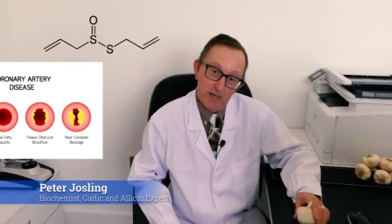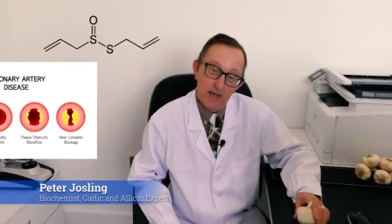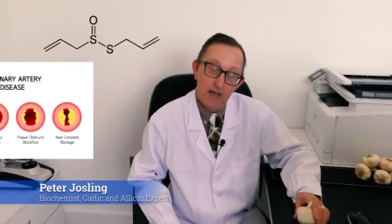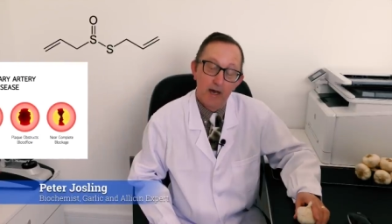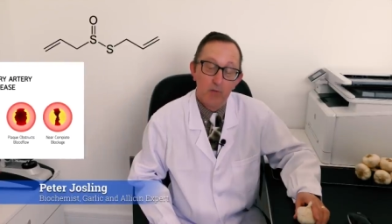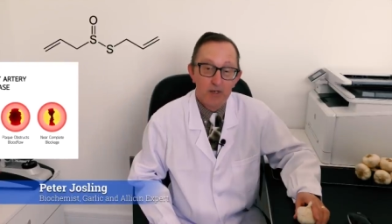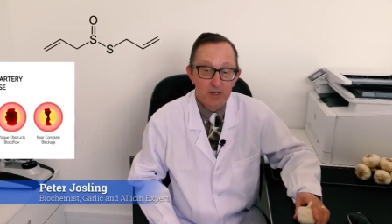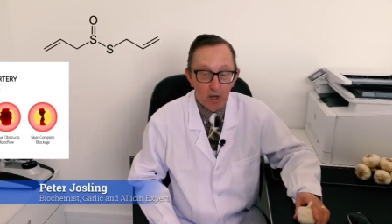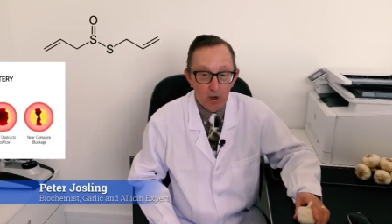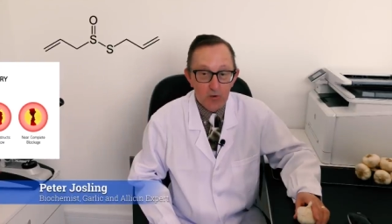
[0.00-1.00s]
And we
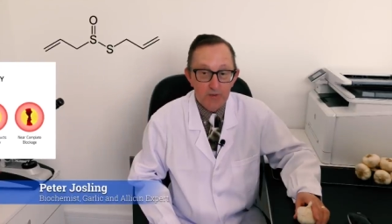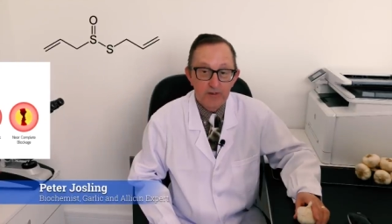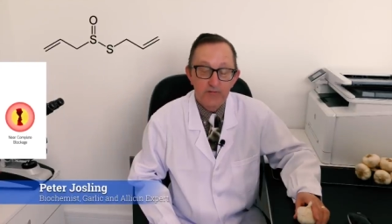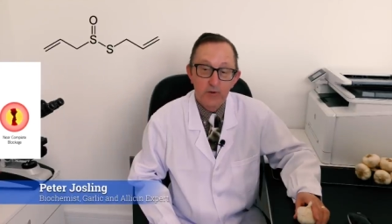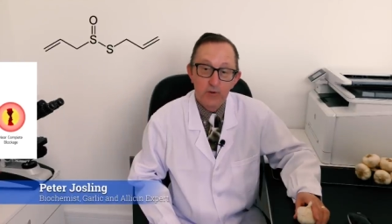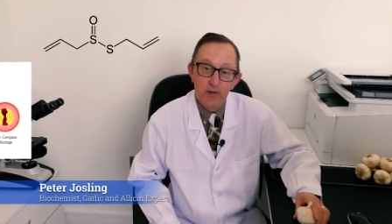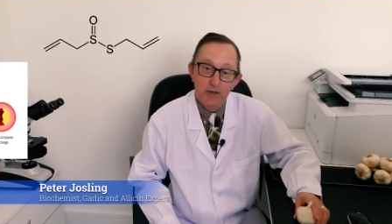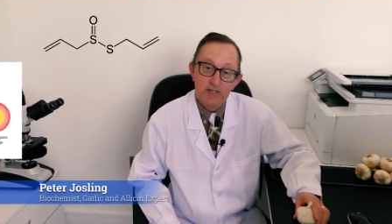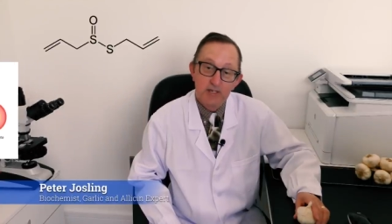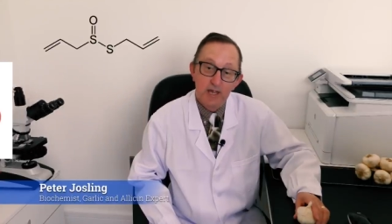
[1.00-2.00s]
know that if you
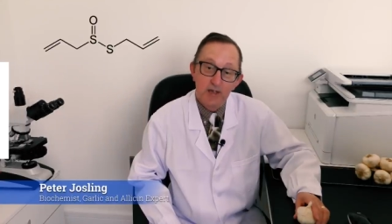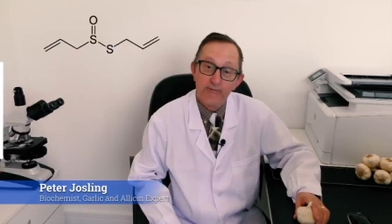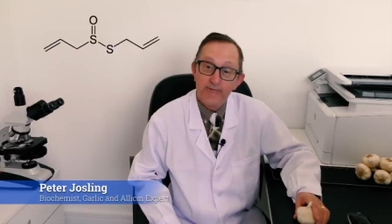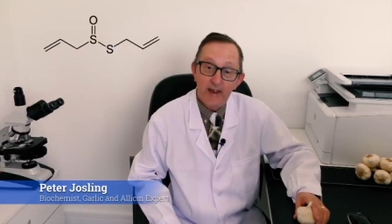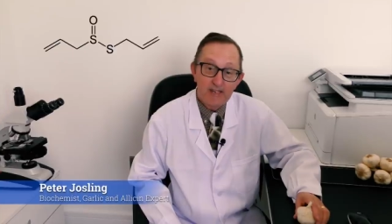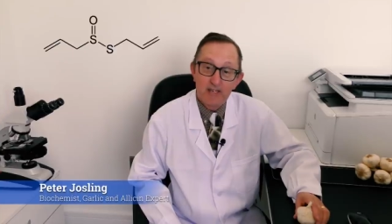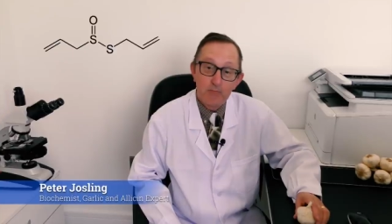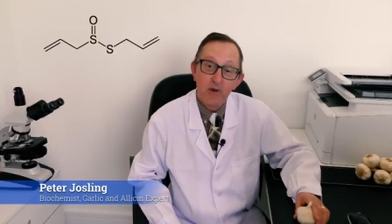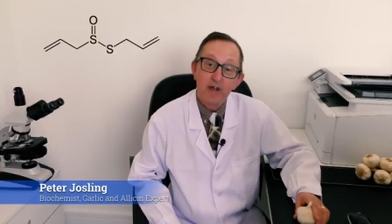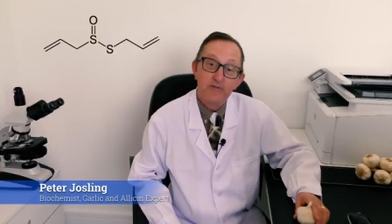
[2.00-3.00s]
take a fatty
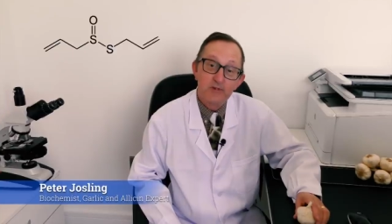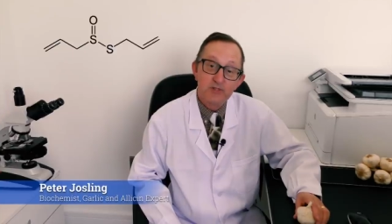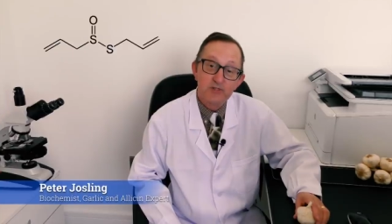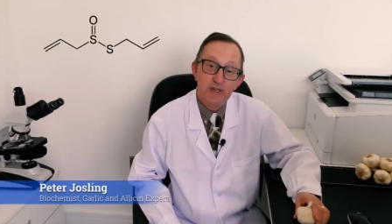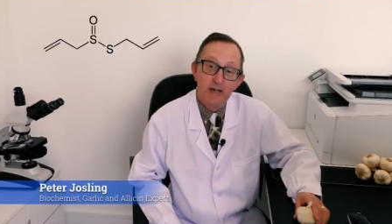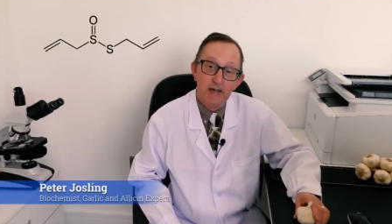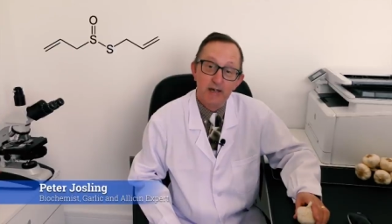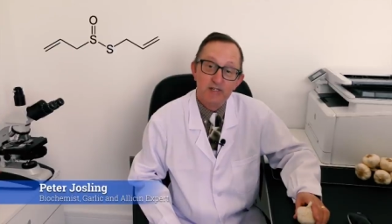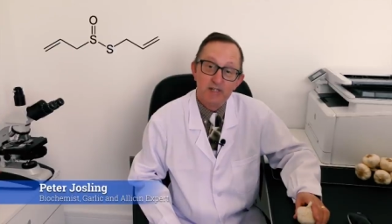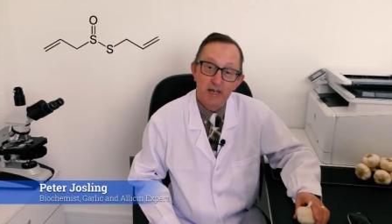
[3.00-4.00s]
breakfast and
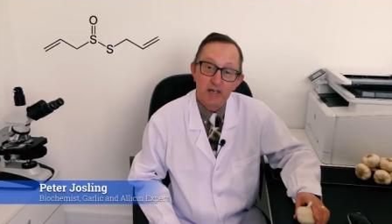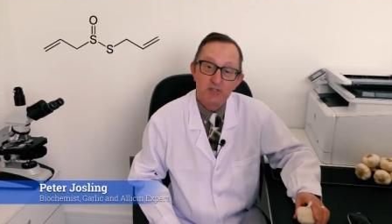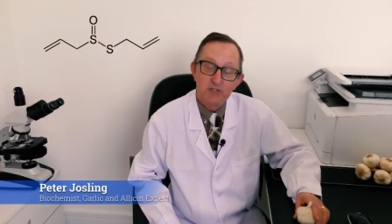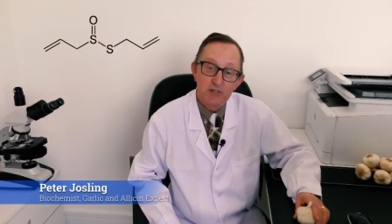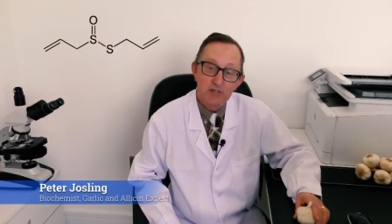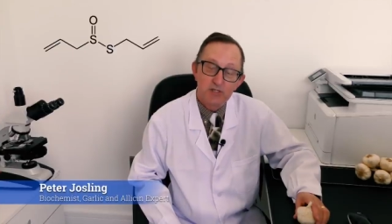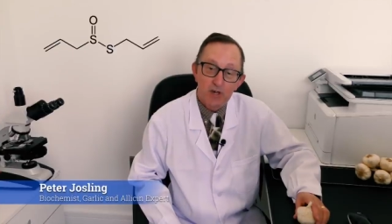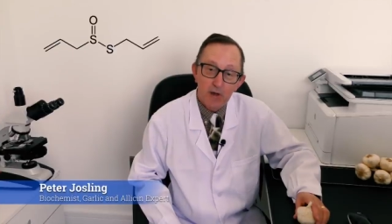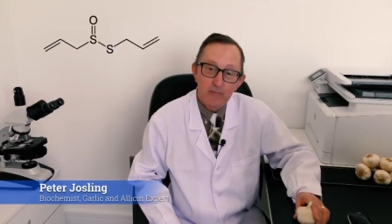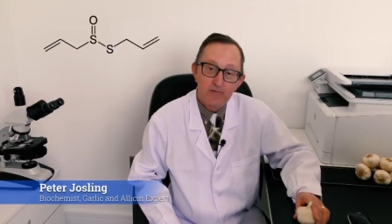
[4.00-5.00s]
take a certain
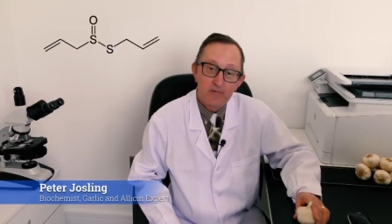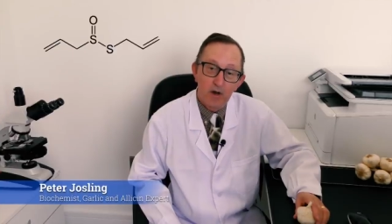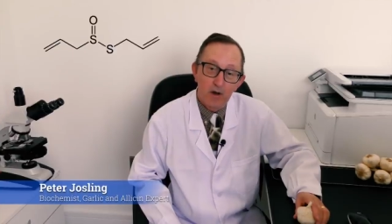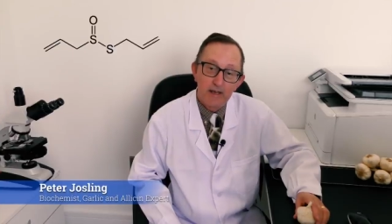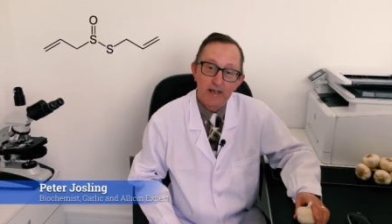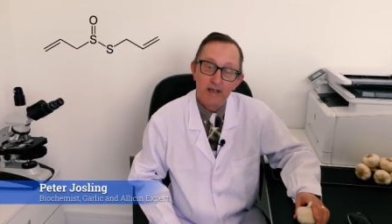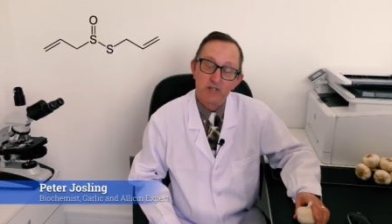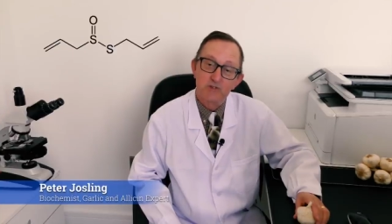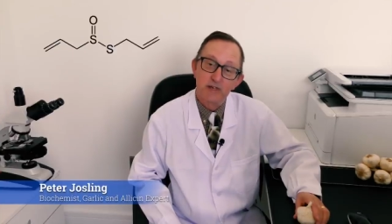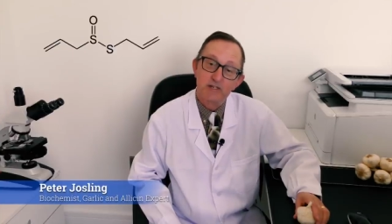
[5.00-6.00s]
type of garlic
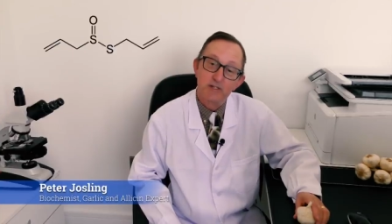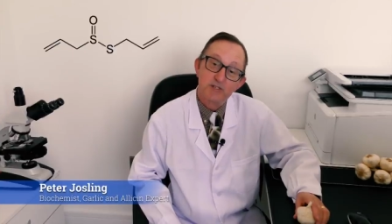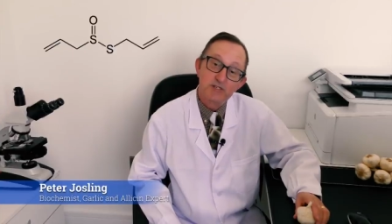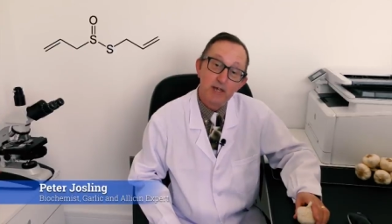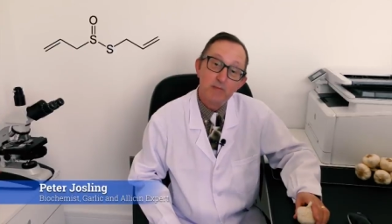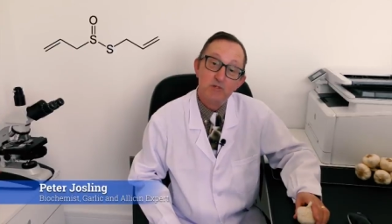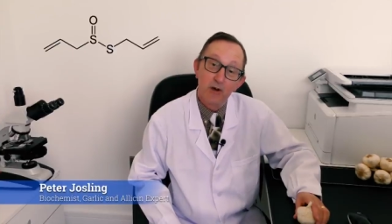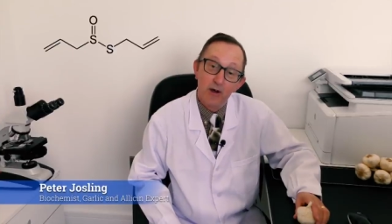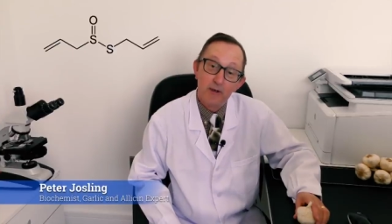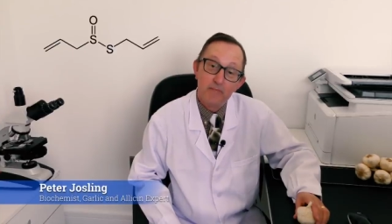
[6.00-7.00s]
extract at the same
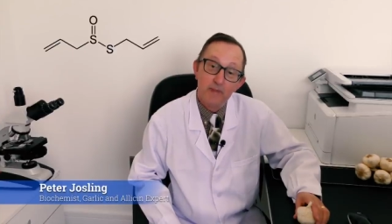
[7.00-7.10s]
time,